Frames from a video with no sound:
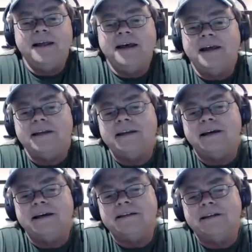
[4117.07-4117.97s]
I didn't.
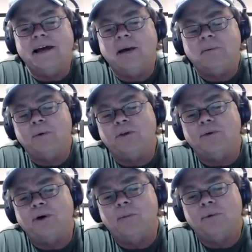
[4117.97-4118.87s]
It didn't happen with
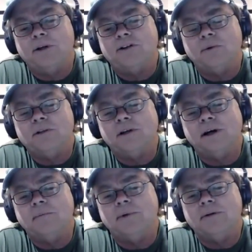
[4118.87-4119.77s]
throw up with us one
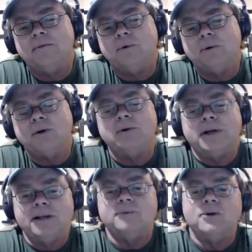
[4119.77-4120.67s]
time, but we were going
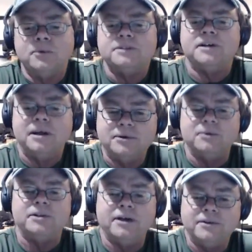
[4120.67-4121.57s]
down the road one time,
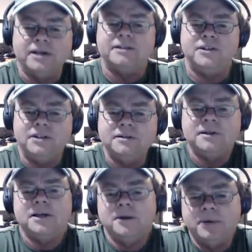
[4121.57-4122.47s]
going down 19,
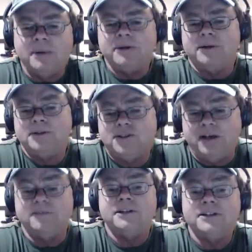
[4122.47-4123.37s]
probably going
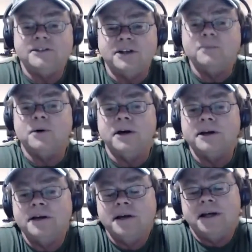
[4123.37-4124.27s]
70 the same
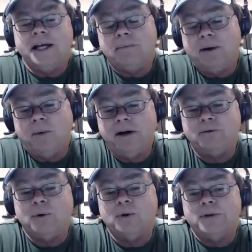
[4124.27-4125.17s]
way, and my
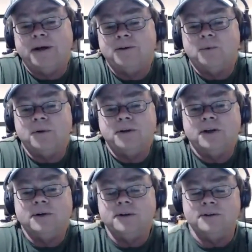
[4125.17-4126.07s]
wife rolled down the
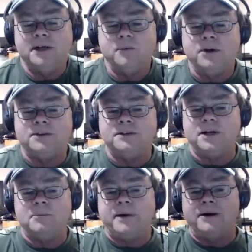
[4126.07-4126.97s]
window and, and went to
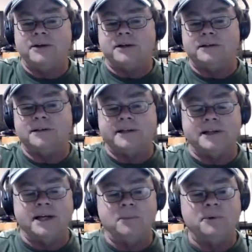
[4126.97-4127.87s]
dump out a like a
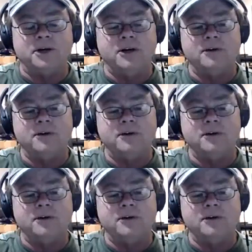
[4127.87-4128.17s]
cup of coke.